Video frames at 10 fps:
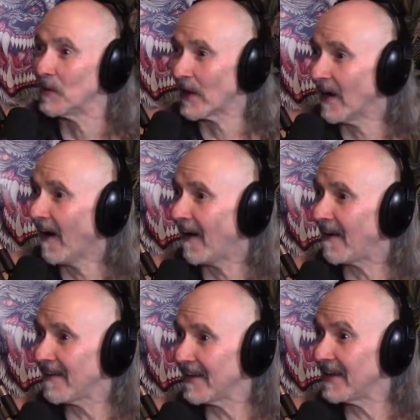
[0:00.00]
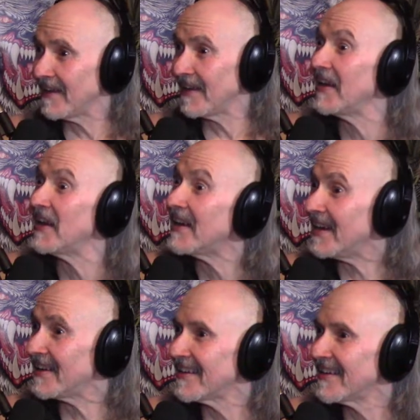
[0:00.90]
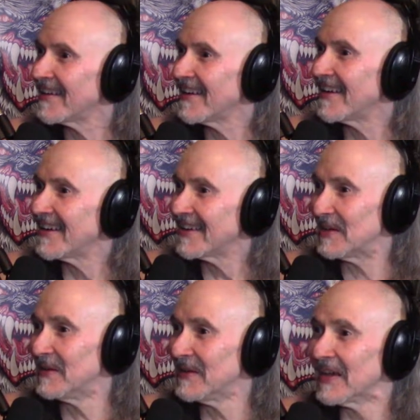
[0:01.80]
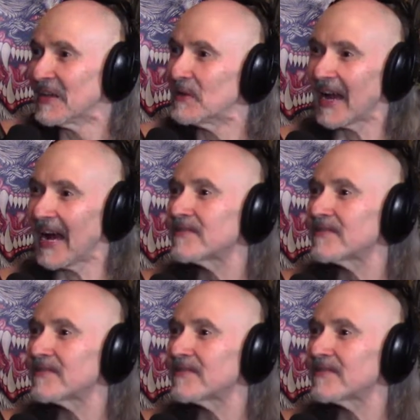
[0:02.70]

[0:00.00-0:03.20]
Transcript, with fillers: we are yeah. in it. Oh, you, well, you'd yeah.